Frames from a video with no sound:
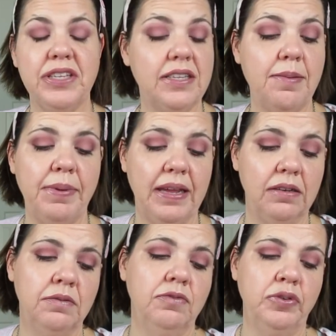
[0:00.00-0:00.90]
That's not bad
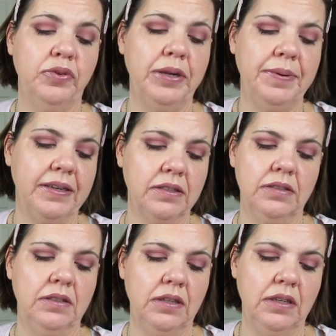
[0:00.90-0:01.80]
for 40
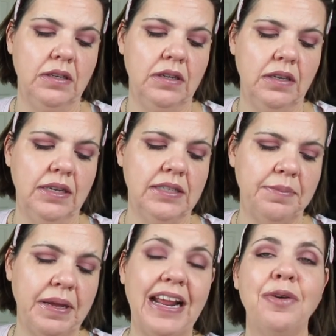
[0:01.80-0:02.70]
bucks. That's
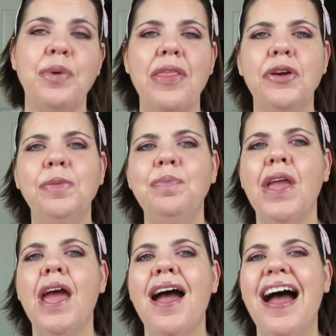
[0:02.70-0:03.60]
not bad. I'd rather,
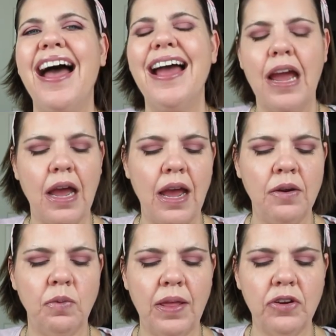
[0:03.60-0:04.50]

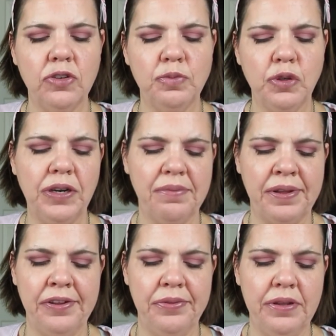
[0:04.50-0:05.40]
I'd rather create
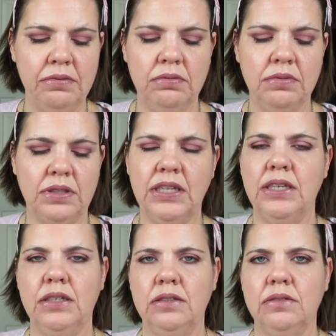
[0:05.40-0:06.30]
my own though
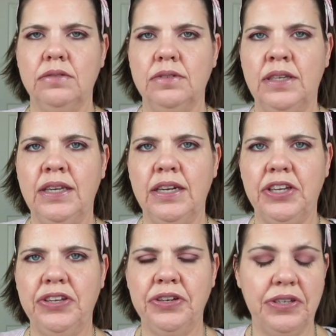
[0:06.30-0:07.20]
than get a
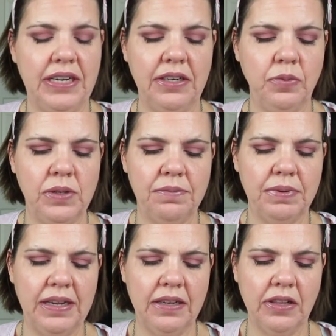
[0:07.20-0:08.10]
curated one
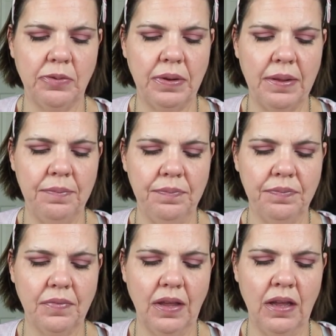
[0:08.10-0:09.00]
by ColourPop.
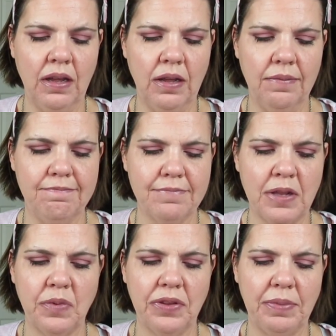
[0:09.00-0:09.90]
Um,
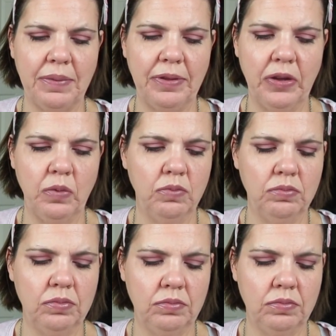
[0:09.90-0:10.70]
I'd rather make my own.